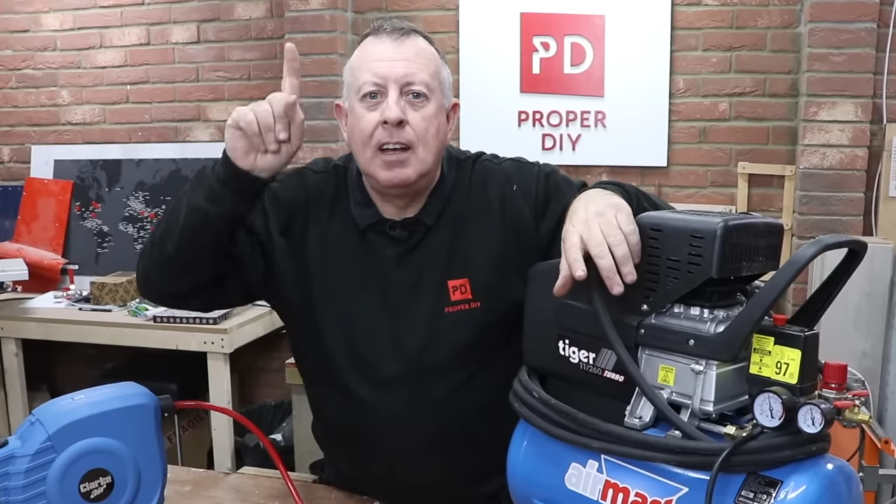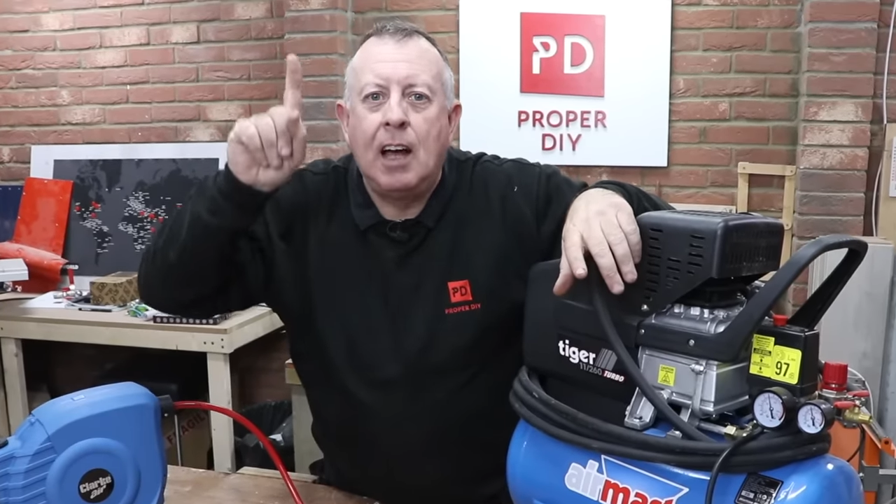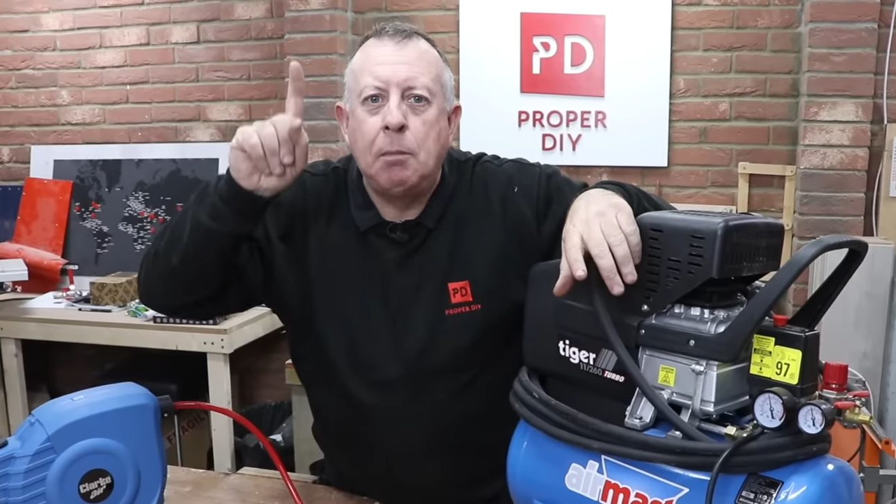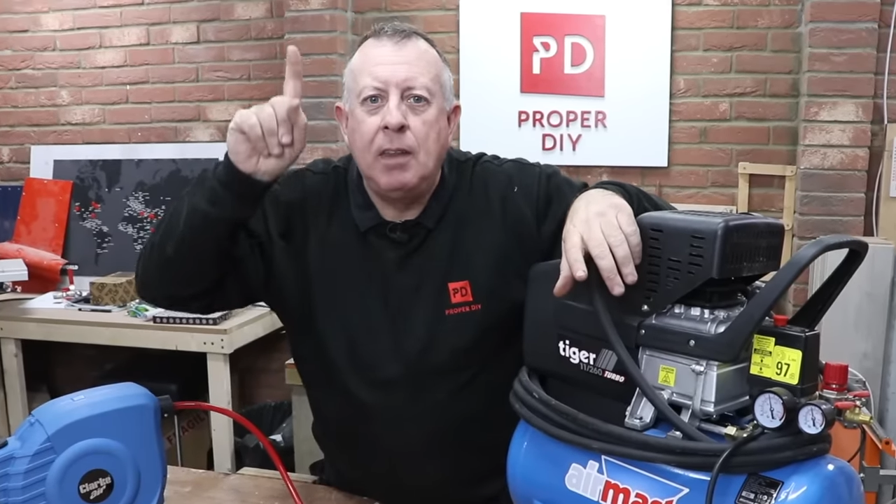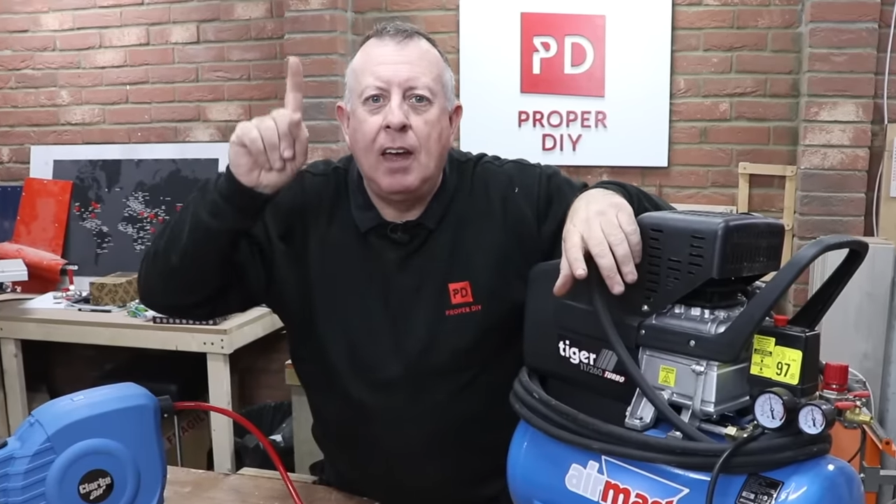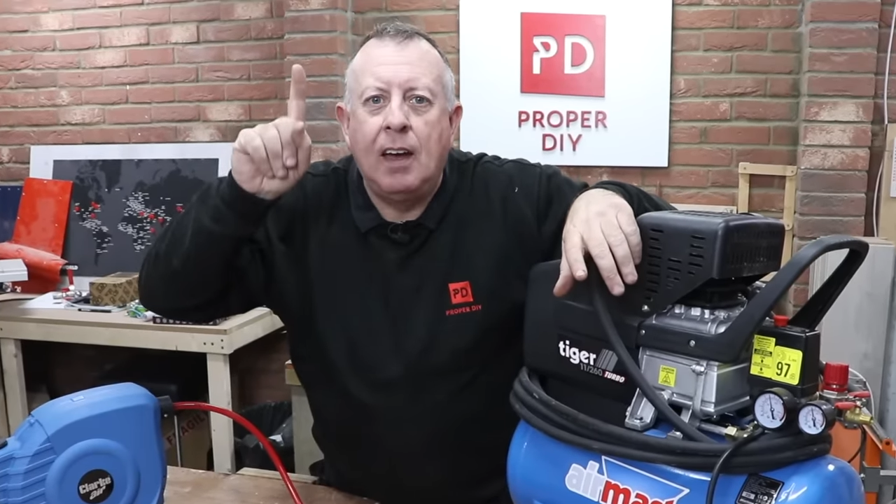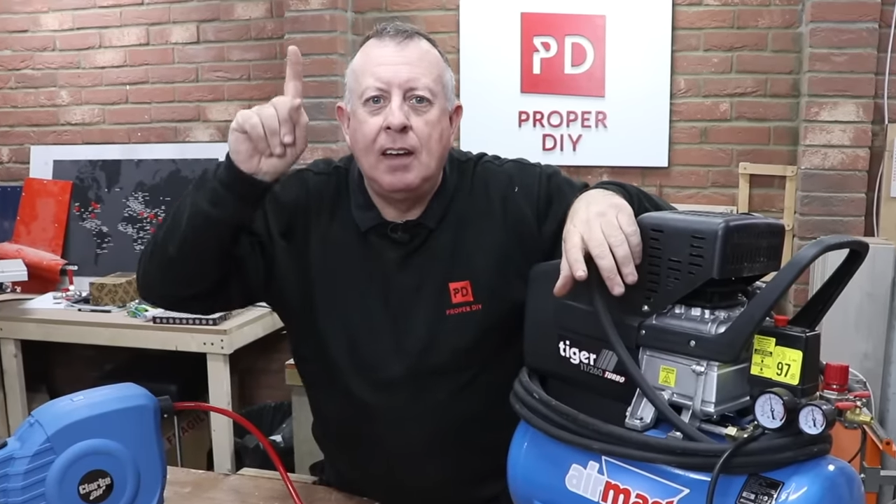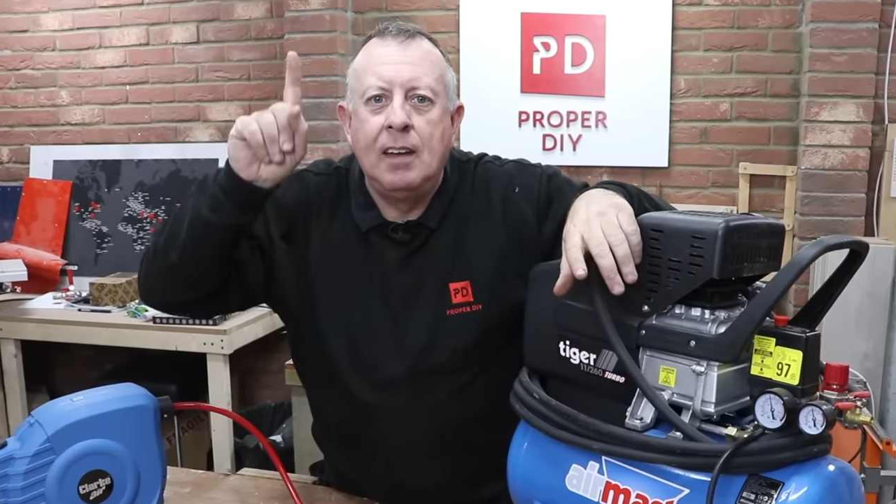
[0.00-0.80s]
up there.